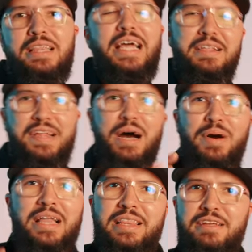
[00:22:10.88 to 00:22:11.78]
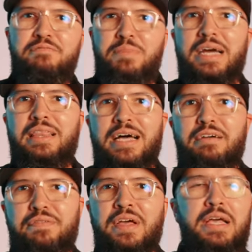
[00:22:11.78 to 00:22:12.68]
That's how I live my
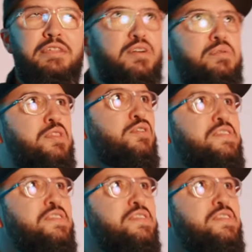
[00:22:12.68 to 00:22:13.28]
life. So there